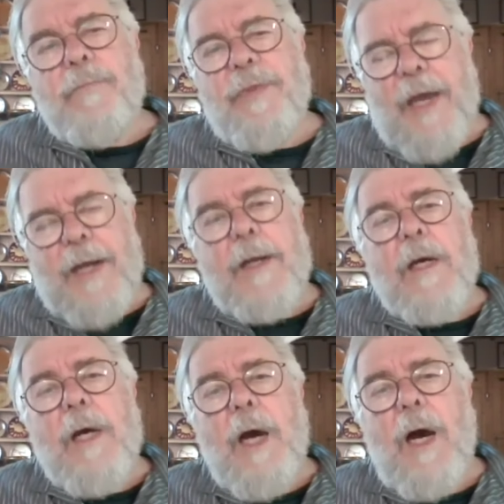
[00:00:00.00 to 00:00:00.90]

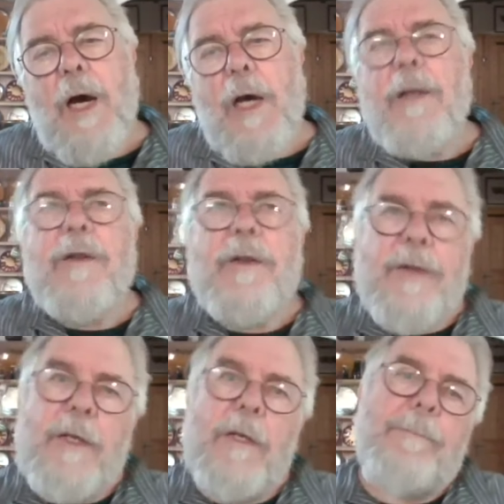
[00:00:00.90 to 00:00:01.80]

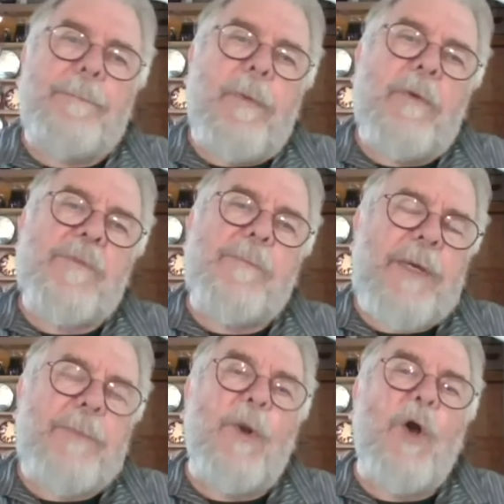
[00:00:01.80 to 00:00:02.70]
the
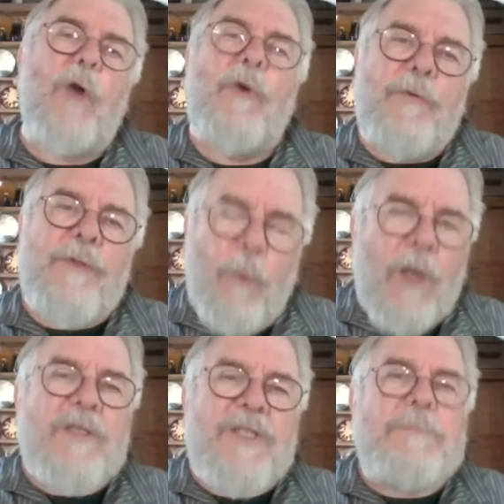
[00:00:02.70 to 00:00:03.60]
people all around the
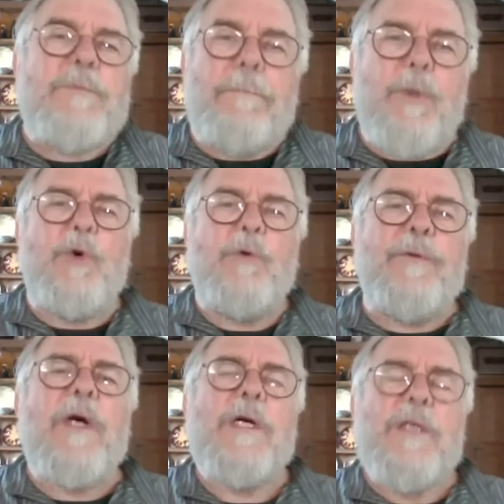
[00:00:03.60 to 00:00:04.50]
world seem to move
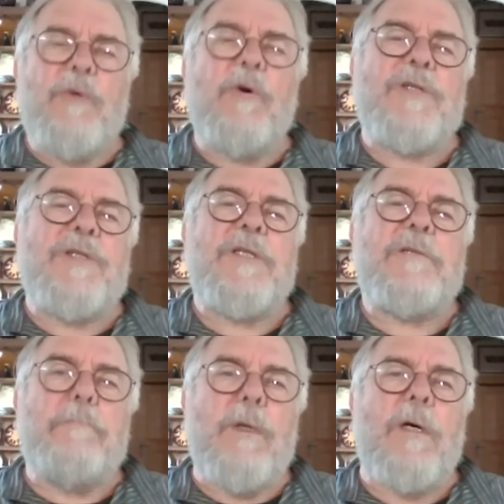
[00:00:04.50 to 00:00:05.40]
towards this
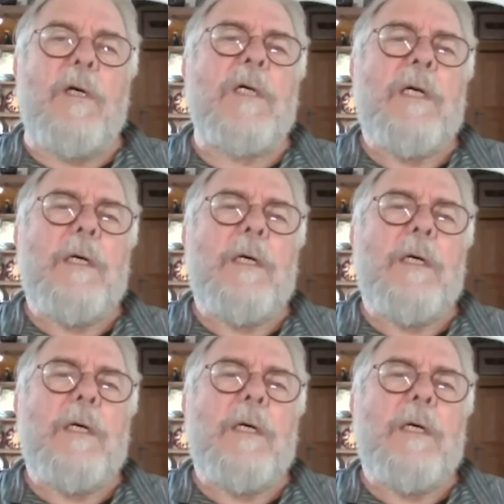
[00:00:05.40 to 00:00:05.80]
more